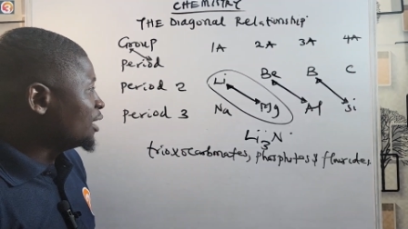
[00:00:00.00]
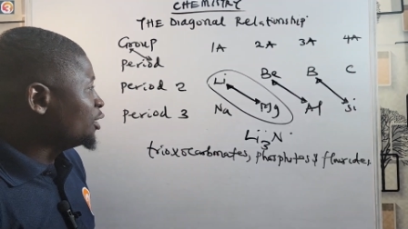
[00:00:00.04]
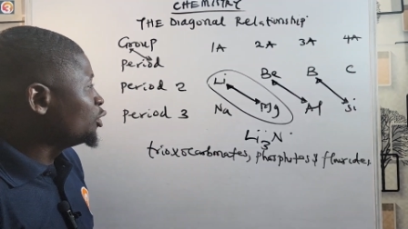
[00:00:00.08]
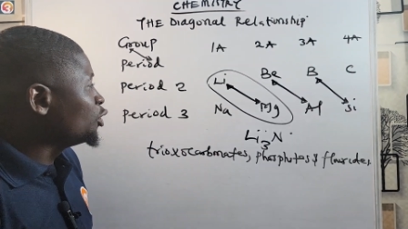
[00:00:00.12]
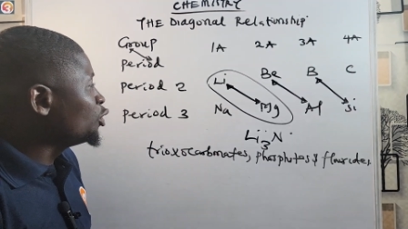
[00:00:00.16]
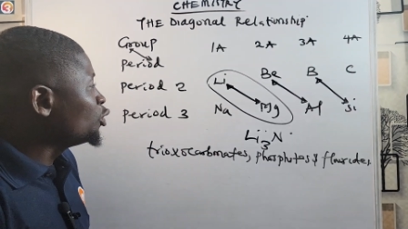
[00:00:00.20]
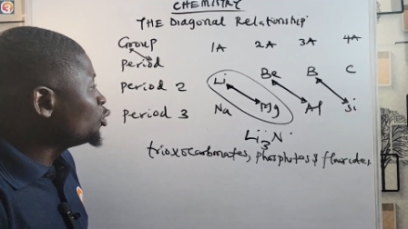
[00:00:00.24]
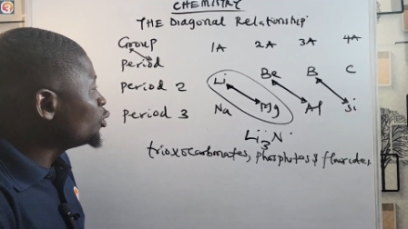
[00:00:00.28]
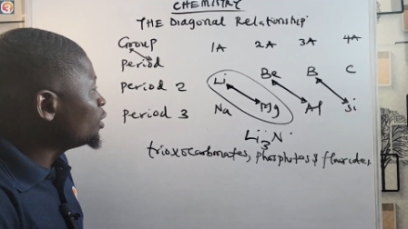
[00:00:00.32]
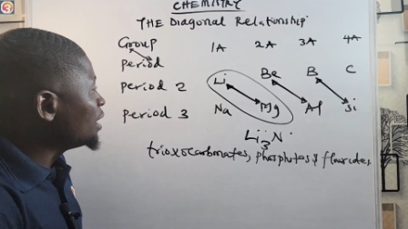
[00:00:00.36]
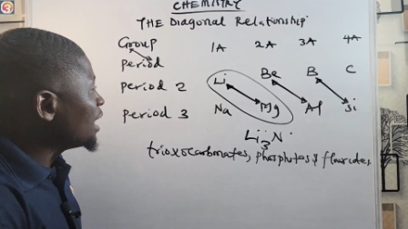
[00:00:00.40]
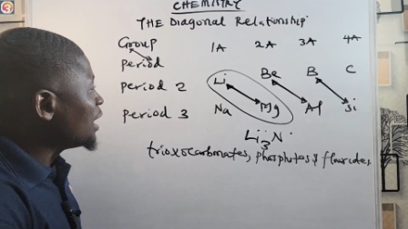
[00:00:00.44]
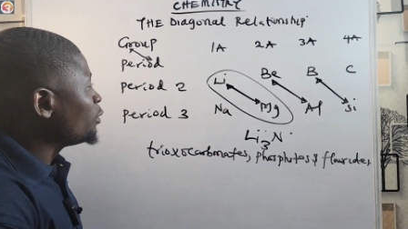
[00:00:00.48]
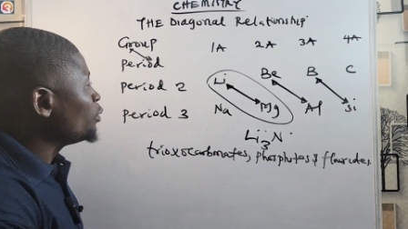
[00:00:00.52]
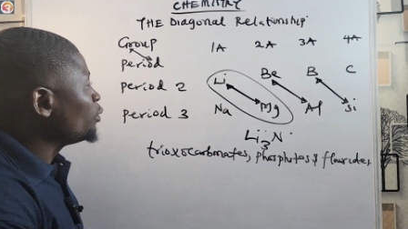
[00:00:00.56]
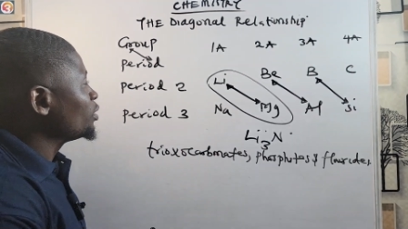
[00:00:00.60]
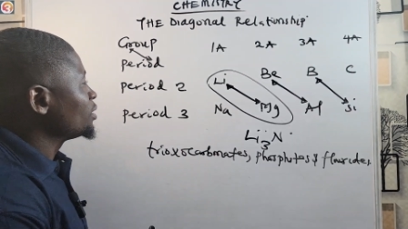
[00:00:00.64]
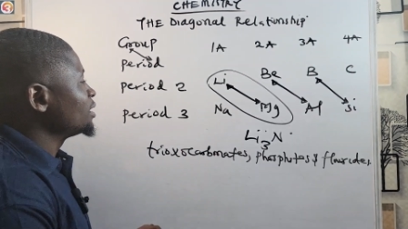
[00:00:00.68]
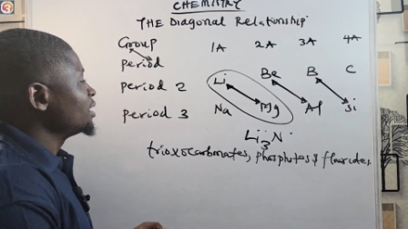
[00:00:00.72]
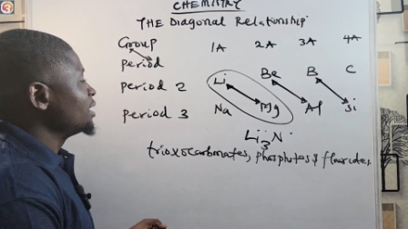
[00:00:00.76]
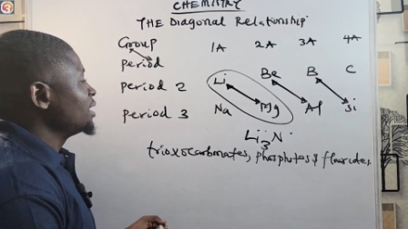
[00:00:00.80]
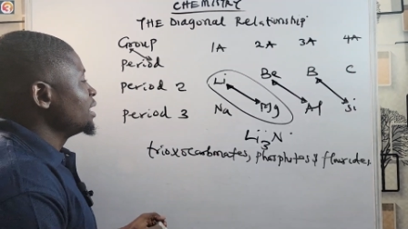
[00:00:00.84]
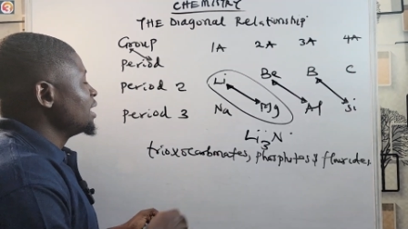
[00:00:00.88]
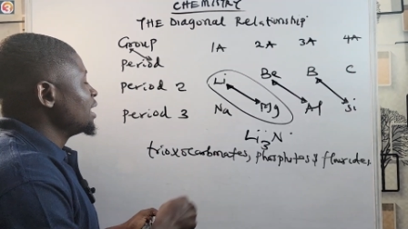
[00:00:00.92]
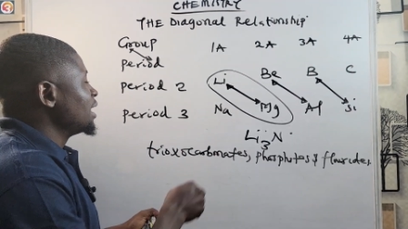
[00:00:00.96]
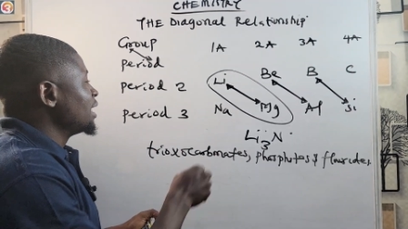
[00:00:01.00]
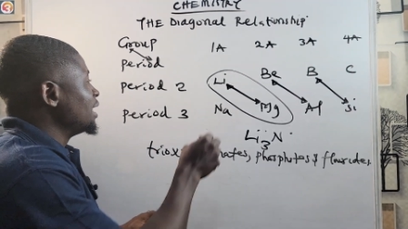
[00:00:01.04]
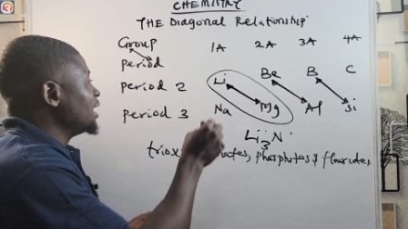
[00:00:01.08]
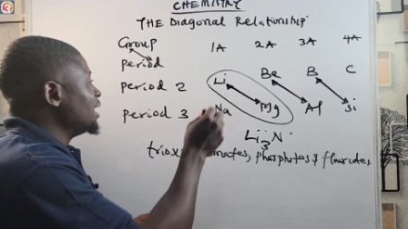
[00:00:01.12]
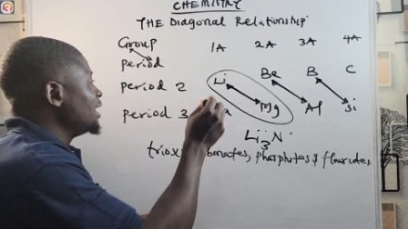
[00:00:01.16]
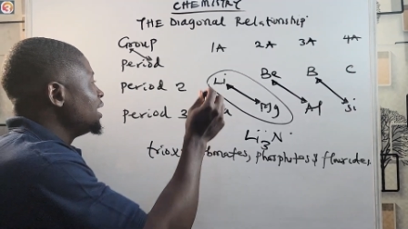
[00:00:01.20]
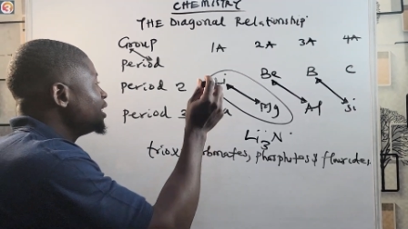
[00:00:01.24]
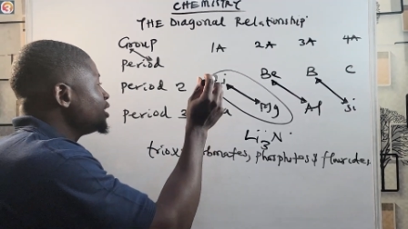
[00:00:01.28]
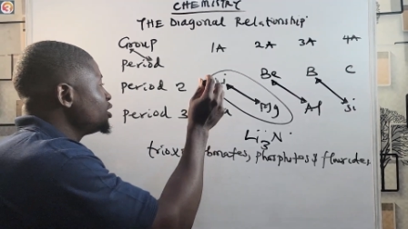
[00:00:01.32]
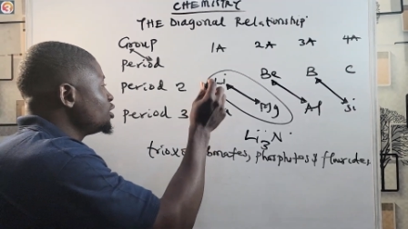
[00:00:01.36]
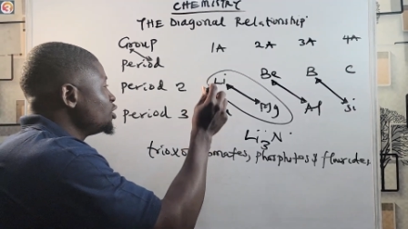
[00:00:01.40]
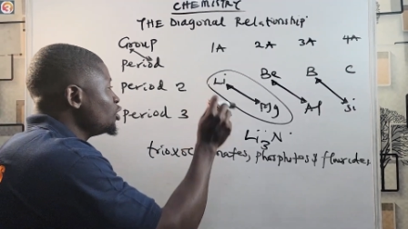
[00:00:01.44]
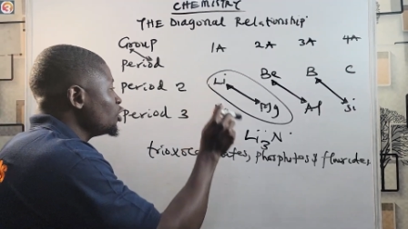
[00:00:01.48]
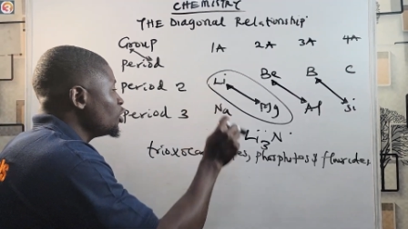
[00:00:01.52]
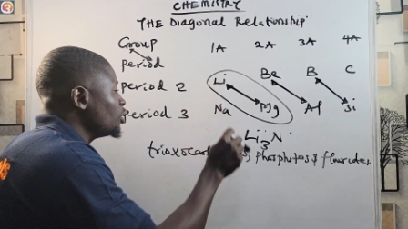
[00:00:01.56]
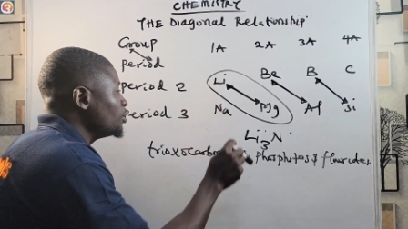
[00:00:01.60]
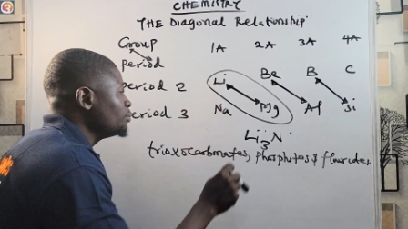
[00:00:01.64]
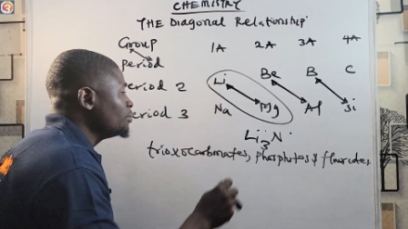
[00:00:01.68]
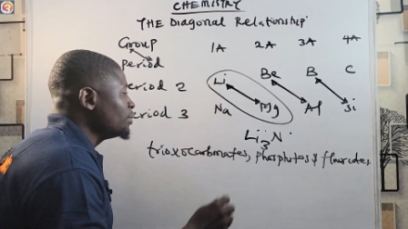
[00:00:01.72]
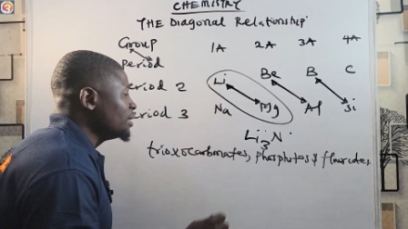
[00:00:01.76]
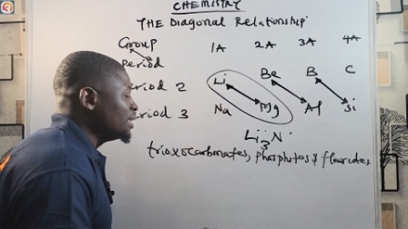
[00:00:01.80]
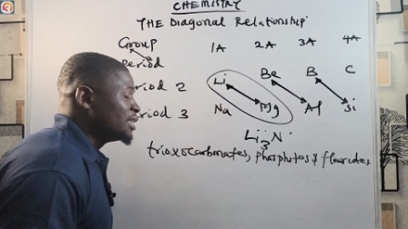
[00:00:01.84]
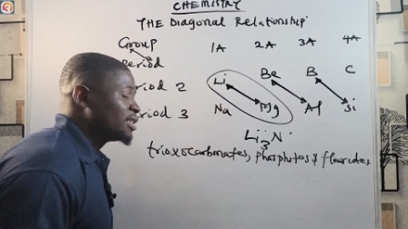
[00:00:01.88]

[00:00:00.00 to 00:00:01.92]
Do you know that what lithium